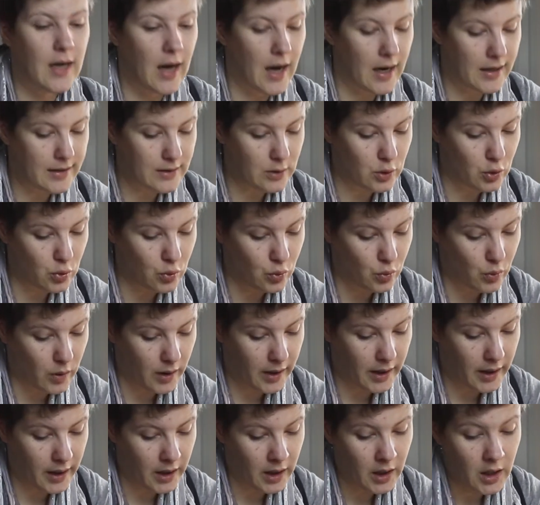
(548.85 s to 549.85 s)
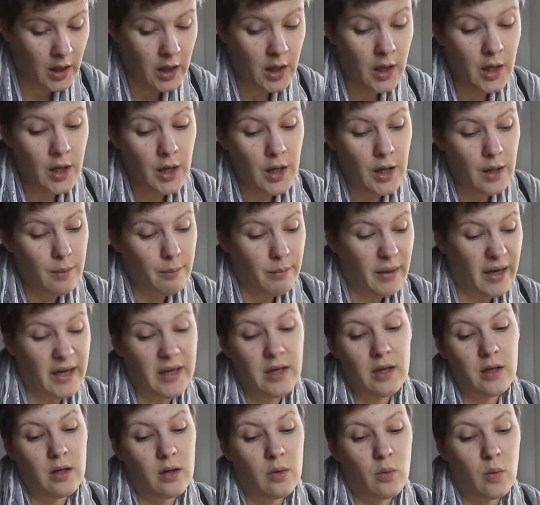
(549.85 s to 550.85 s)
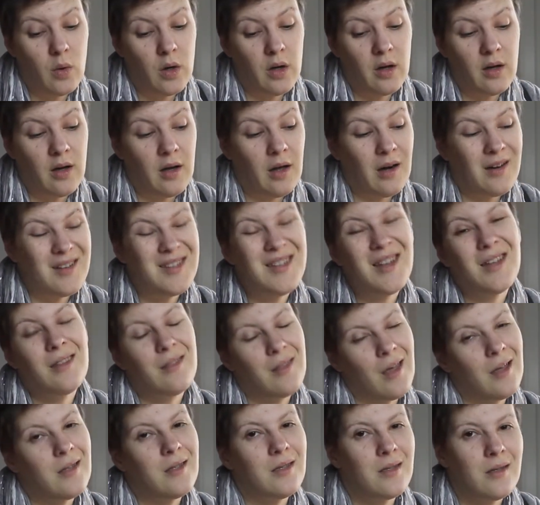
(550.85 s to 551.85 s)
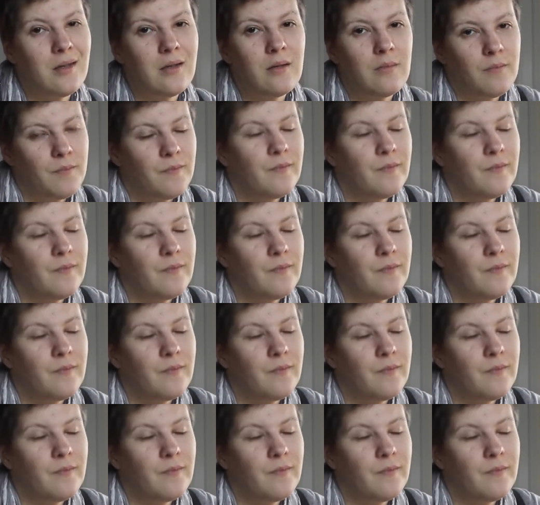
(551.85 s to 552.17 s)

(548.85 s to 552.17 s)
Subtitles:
I do want to paint in watercolors. And that's